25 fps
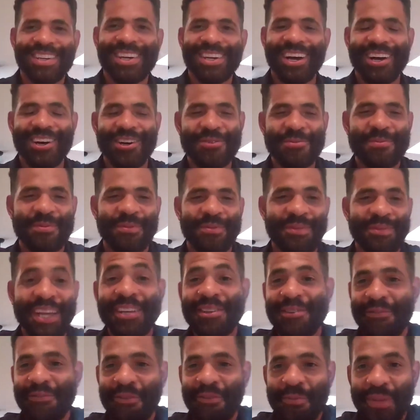
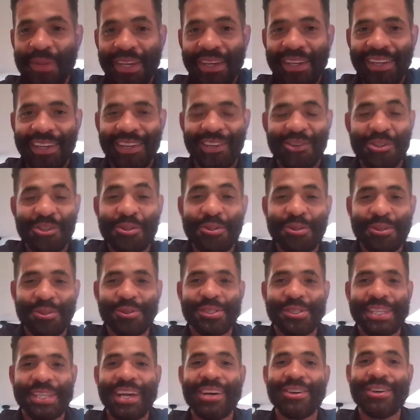thank you for being here. You
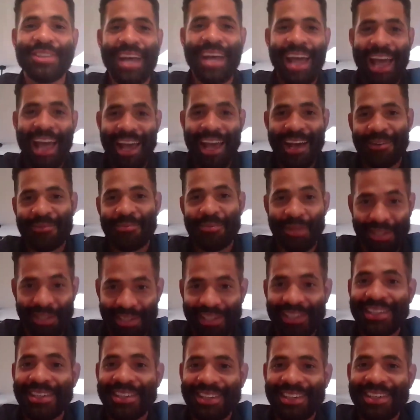sound
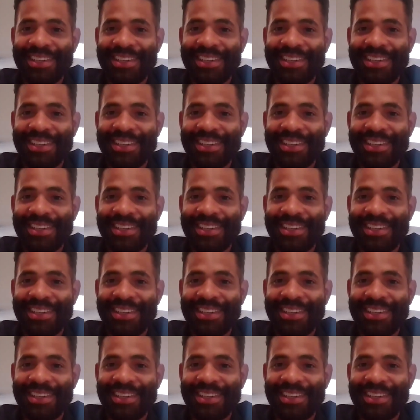happy.